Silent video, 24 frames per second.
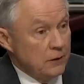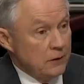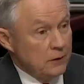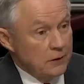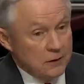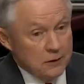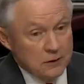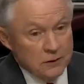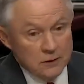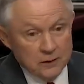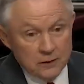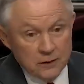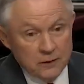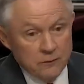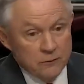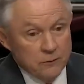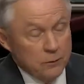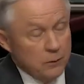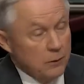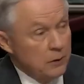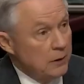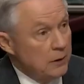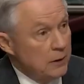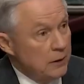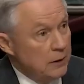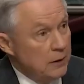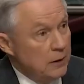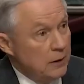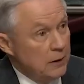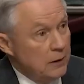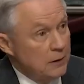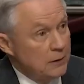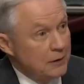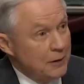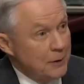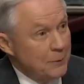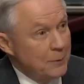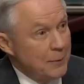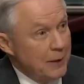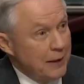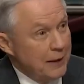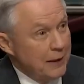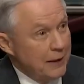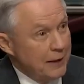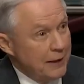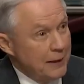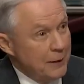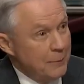it's conceivable that
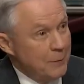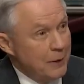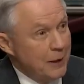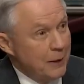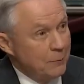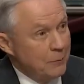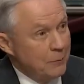somebody came up to me.